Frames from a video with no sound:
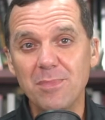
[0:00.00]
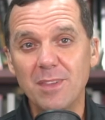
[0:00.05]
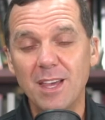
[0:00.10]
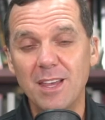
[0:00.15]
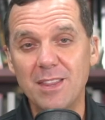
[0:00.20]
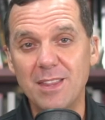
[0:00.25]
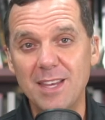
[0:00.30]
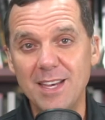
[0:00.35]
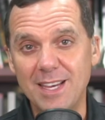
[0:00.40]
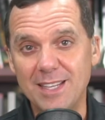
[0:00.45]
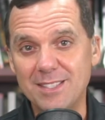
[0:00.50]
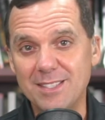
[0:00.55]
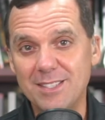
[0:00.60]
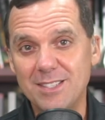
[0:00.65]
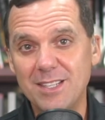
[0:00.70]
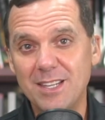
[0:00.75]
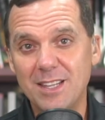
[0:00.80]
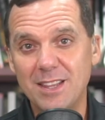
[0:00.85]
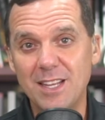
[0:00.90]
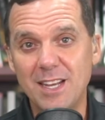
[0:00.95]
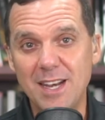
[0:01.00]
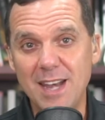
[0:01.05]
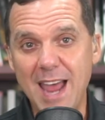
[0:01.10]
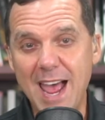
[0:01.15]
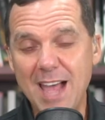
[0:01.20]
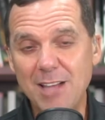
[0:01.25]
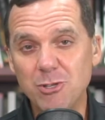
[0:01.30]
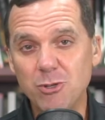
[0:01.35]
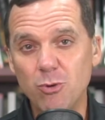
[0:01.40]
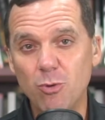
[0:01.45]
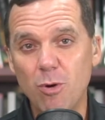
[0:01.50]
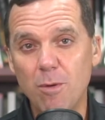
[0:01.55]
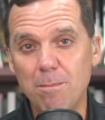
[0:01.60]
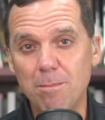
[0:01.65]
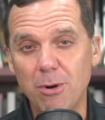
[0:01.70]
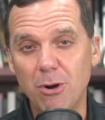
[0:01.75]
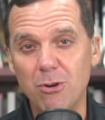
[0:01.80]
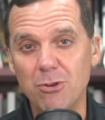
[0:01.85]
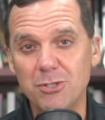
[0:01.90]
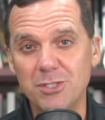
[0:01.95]
this: the natural
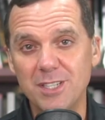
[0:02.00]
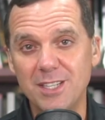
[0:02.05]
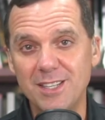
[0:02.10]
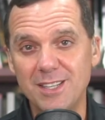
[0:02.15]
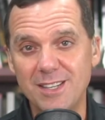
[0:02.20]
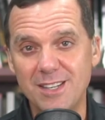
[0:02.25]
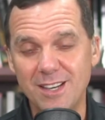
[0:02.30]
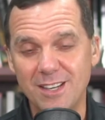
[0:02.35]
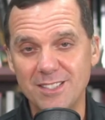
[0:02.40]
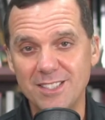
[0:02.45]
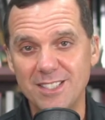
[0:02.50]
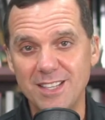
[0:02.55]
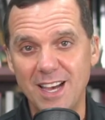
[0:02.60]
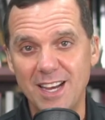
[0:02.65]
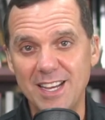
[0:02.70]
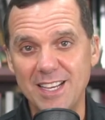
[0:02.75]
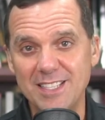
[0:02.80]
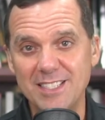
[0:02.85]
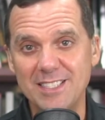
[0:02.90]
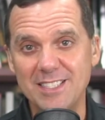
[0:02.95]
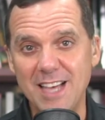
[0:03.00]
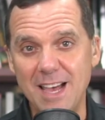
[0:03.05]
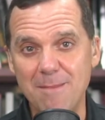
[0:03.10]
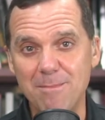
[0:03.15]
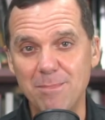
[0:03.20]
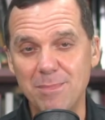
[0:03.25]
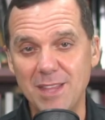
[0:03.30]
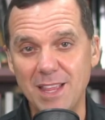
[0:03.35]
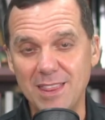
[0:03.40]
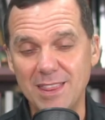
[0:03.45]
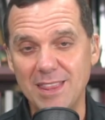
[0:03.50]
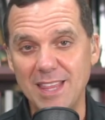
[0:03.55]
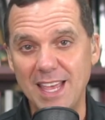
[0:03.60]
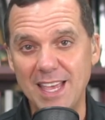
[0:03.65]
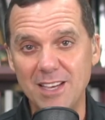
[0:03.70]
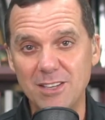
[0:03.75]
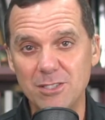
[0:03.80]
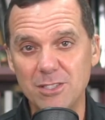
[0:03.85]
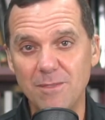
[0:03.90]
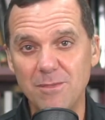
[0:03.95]
person does not accept the
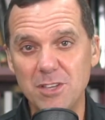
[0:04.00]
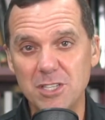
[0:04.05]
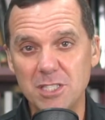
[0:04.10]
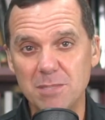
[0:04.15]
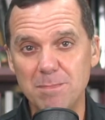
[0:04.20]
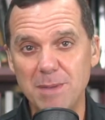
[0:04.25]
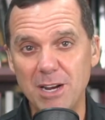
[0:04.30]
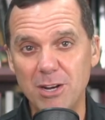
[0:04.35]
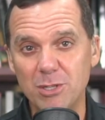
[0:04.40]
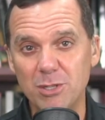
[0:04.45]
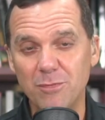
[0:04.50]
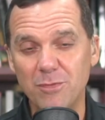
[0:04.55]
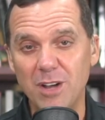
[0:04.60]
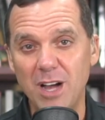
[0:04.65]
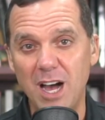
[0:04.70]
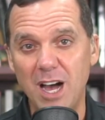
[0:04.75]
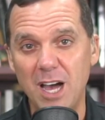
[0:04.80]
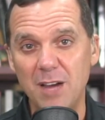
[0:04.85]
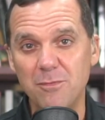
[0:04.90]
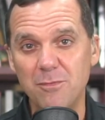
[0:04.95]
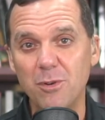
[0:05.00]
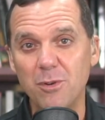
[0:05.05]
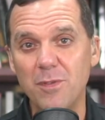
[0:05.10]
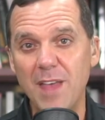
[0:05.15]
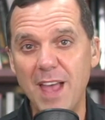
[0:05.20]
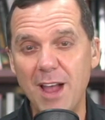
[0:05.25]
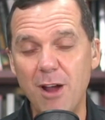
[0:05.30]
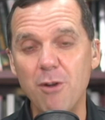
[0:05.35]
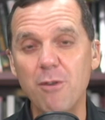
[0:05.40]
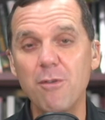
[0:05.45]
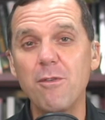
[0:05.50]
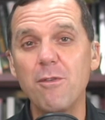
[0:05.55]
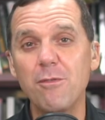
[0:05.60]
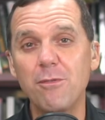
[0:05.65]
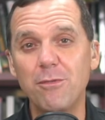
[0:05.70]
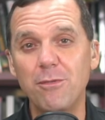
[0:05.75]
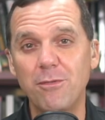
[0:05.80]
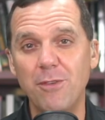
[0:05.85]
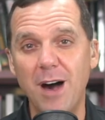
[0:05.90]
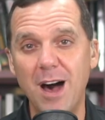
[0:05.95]
things of the Spirit of God, for they are
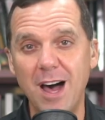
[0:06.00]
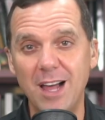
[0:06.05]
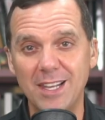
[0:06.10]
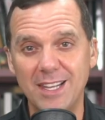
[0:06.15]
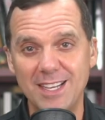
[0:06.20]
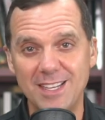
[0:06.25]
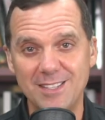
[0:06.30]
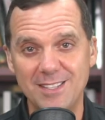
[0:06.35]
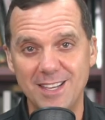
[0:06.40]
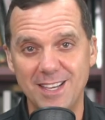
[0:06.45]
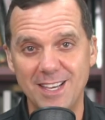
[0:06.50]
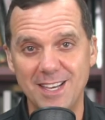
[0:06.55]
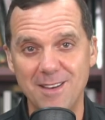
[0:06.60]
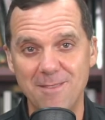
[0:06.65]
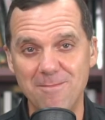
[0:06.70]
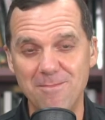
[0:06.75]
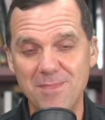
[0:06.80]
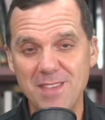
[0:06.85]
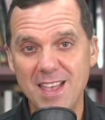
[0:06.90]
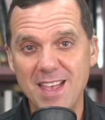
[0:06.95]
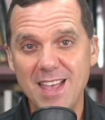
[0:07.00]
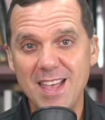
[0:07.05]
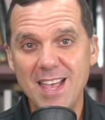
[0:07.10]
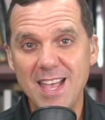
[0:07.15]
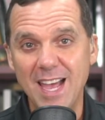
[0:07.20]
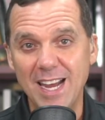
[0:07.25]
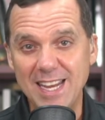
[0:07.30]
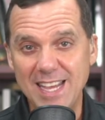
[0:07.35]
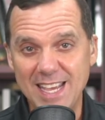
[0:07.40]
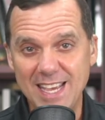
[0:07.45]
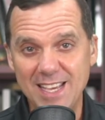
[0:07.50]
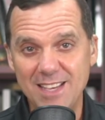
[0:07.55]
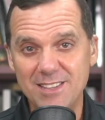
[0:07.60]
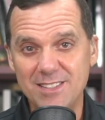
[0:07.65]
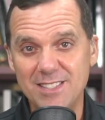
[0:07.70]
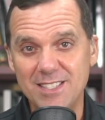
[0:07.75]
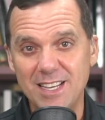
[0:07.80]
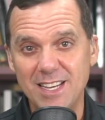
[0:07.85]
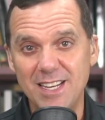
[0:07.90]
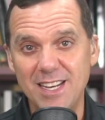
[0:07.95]
folly to him, and he
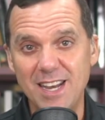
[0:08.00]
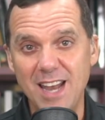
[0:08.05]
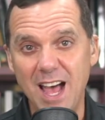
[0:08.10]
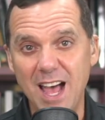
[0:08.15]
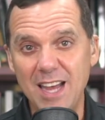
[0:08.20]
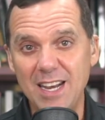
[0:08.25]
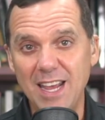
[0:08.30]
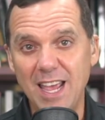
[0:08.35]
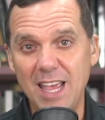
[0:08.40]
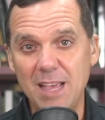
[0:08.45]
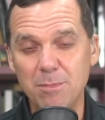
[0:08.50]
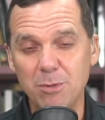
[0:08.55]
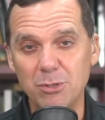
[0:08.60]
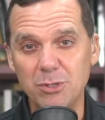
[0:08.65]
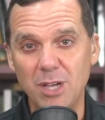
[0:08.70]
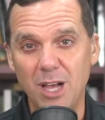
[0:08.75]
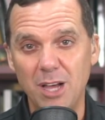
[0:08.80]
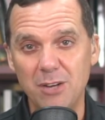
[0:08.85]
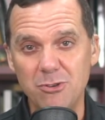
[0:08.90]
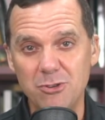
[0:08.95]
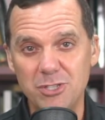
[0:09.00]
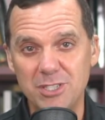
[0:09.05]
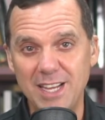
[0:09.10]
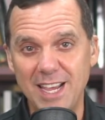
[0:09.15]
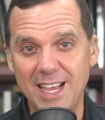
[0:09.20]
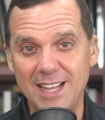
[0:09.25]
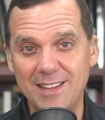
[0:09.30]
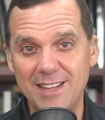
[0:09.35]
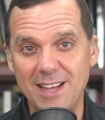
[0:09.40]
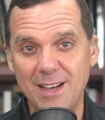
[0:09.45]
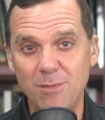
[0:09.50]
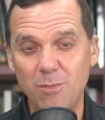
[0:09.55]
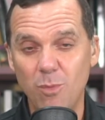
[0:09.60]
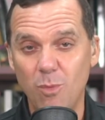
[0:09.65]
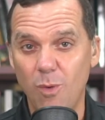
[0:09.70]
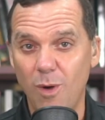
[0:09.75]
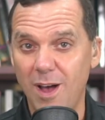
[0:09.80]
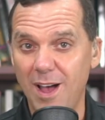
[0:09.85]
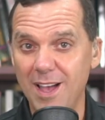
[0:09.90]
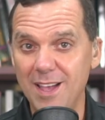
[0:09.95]
is not able to understand them.
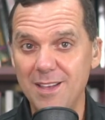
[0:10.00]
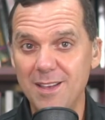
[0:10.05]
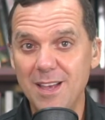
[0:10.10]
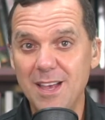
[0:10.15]
Why?